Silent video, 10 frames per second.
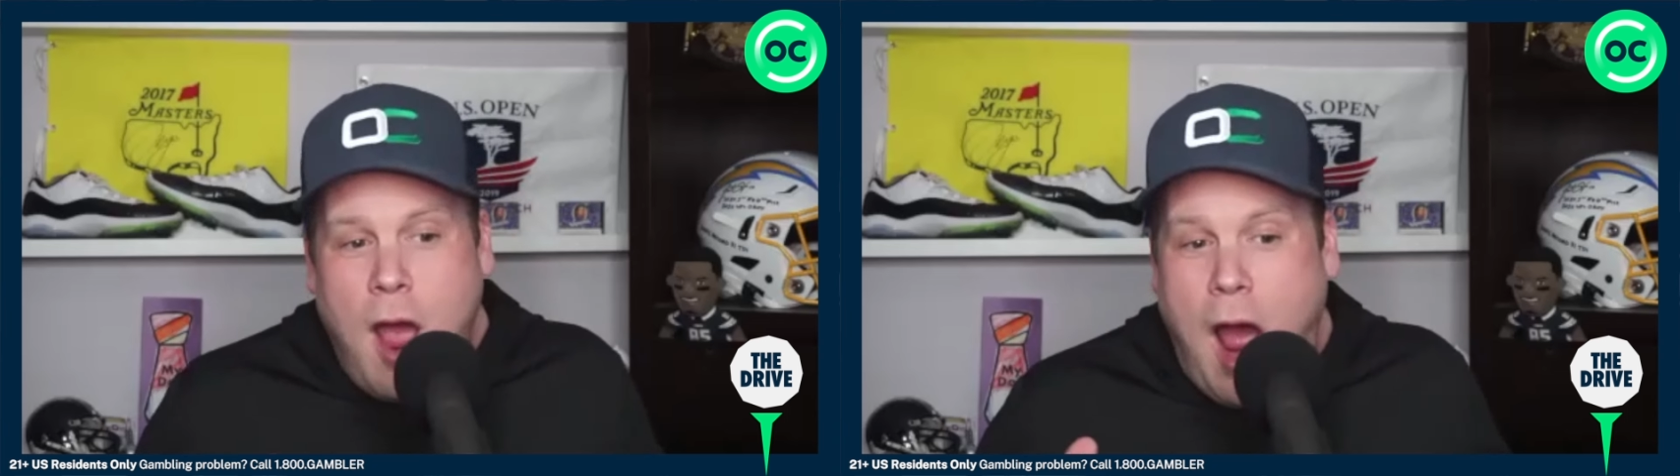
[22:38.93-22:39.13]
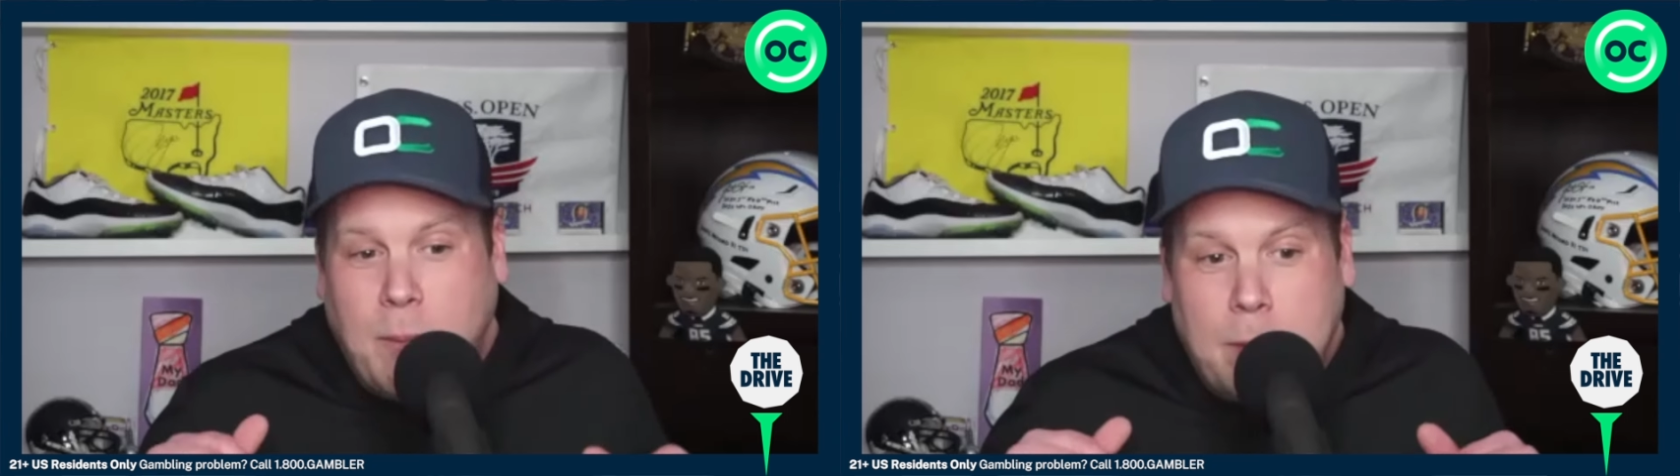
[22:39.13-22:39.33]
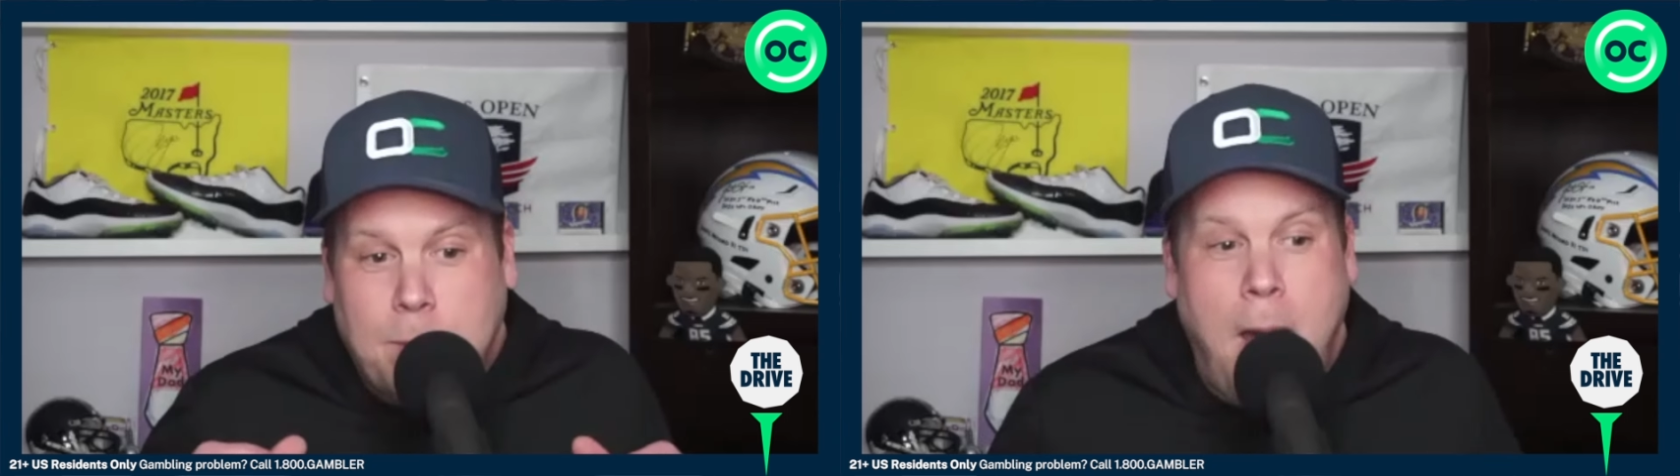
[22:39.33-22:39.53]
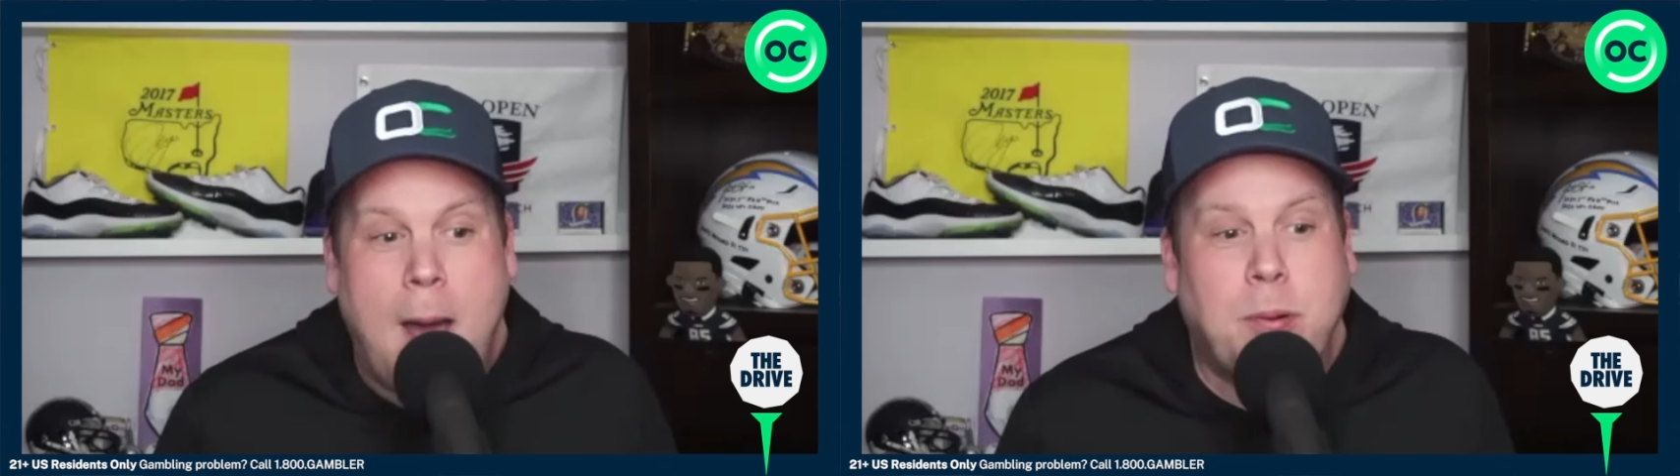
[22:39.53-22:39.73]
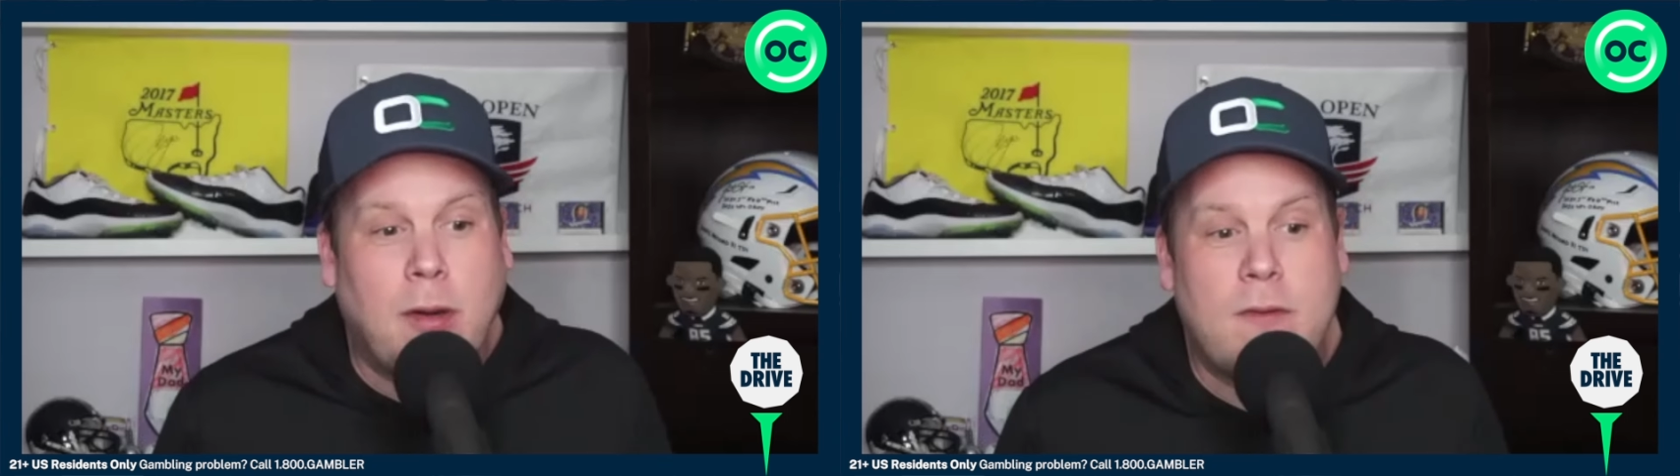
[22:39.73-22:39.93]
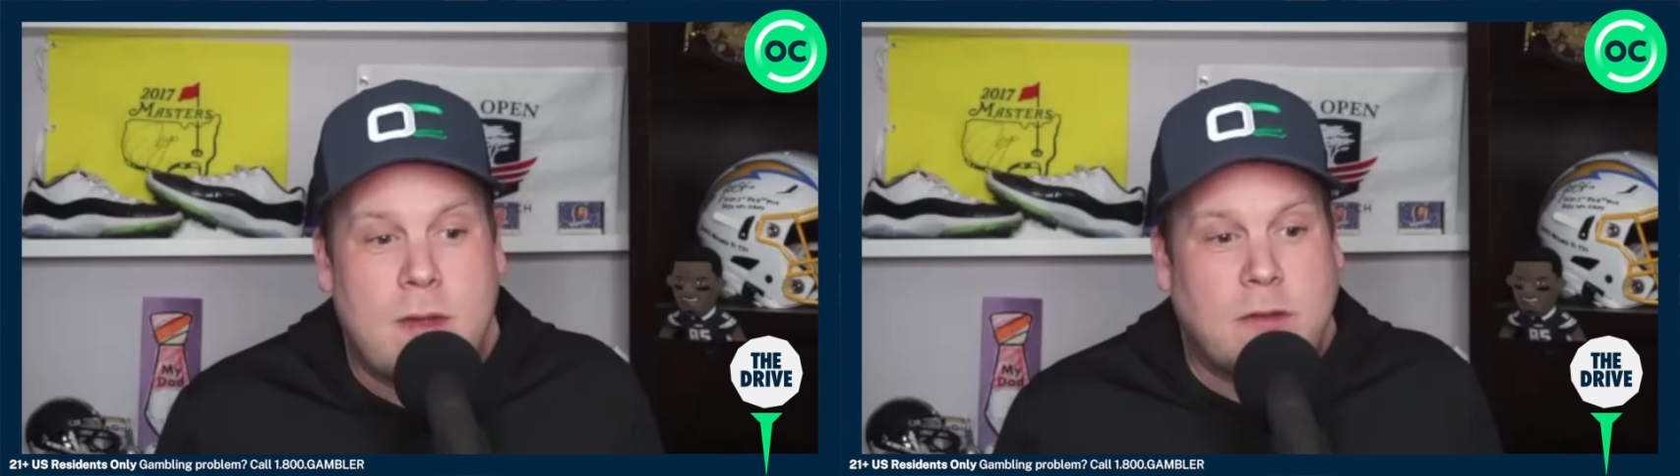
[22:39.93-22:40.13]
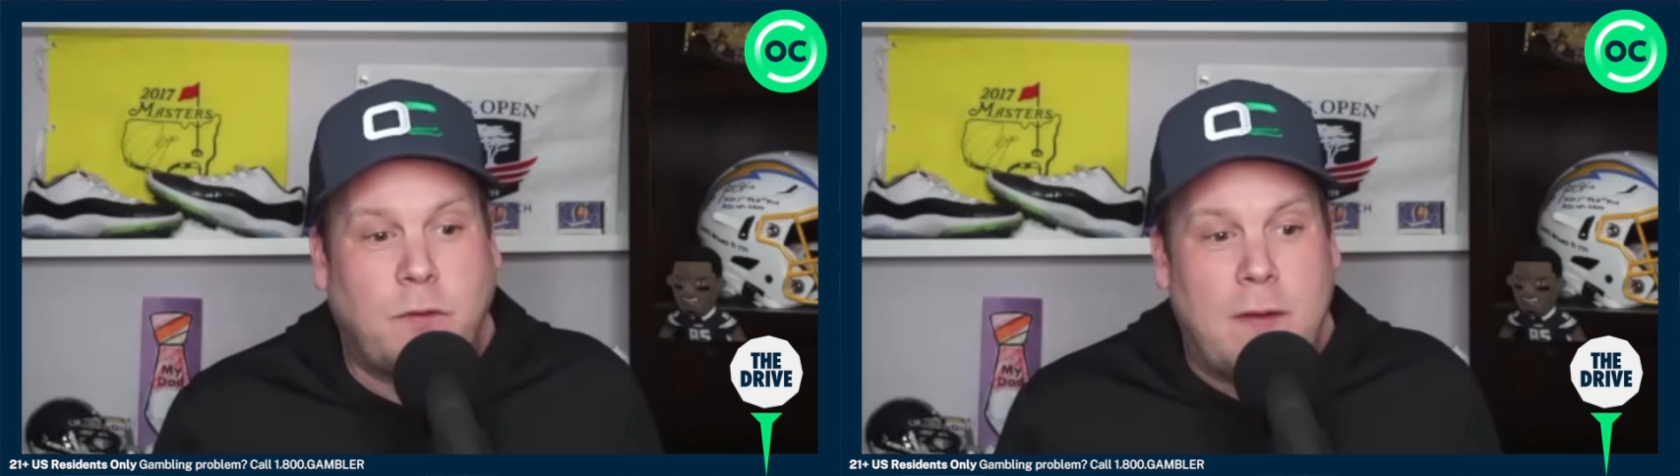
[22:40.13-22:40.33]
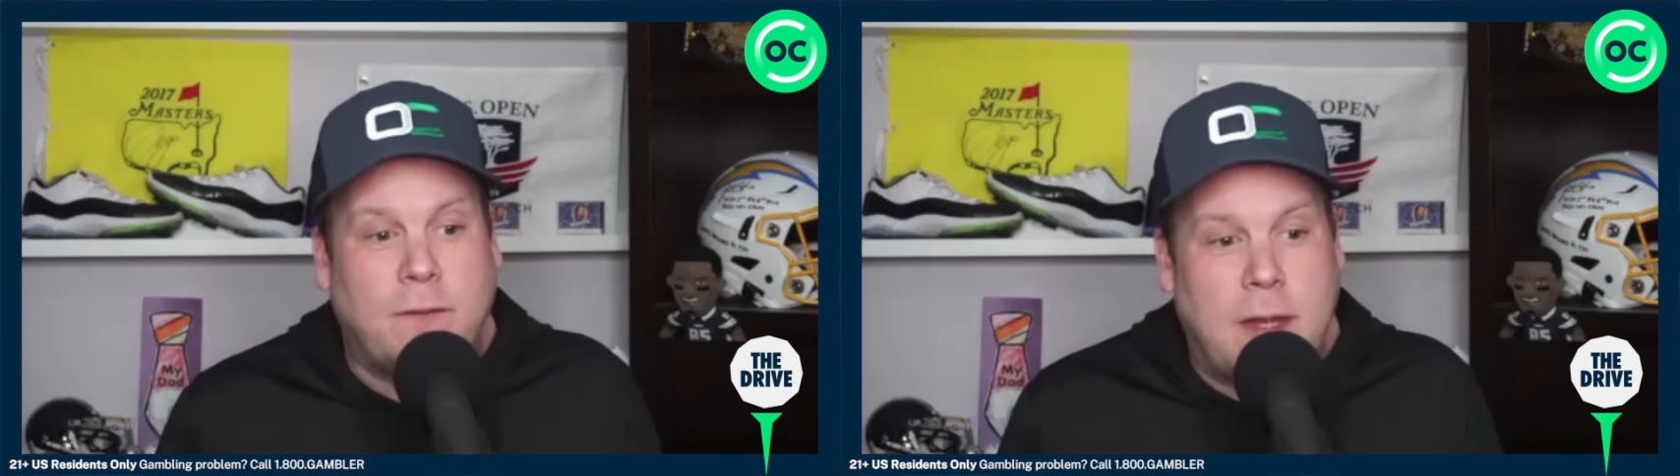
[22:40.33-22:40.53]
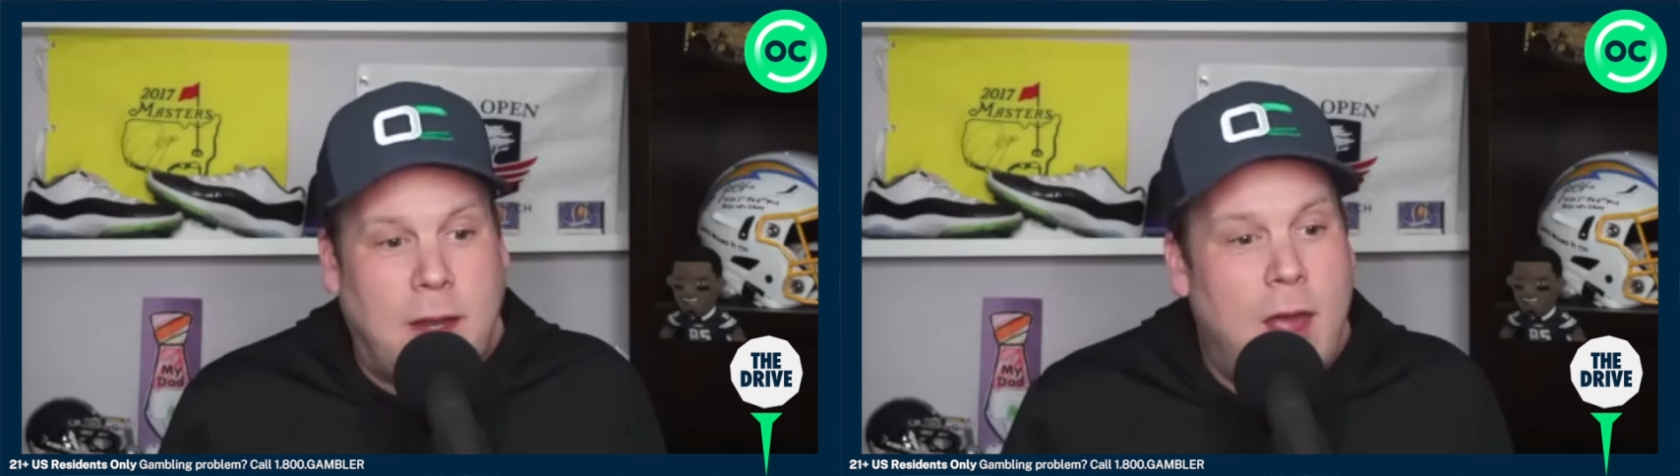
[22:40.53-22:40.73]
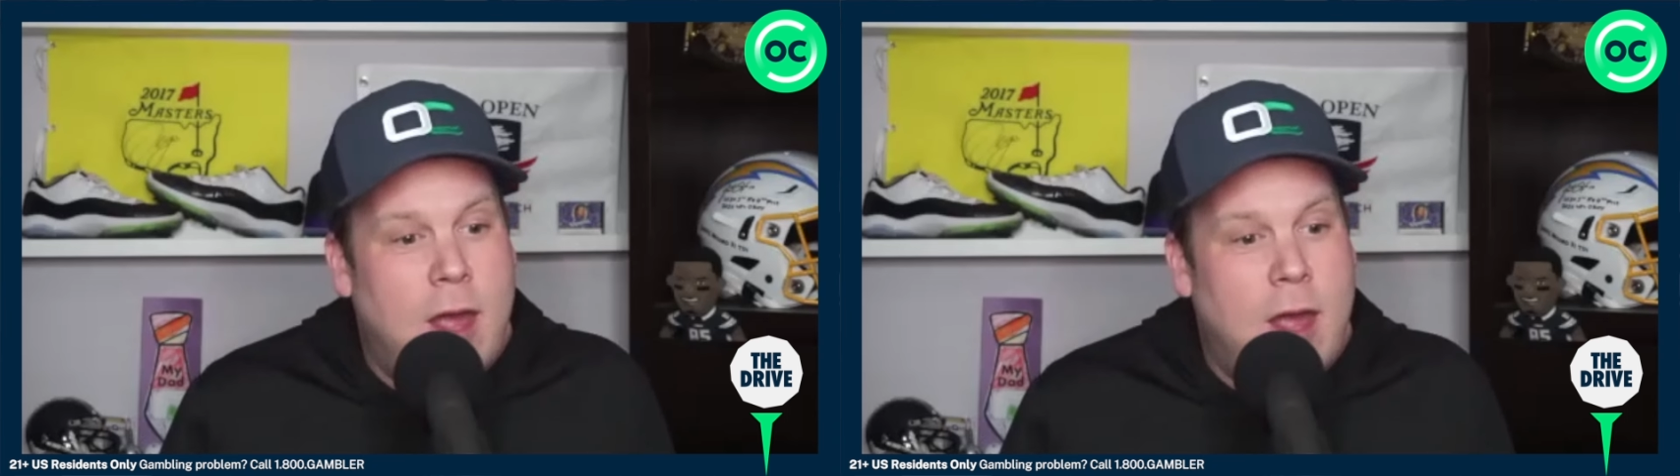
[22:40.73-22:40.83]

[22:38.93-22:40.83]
I'd be peppering this 50.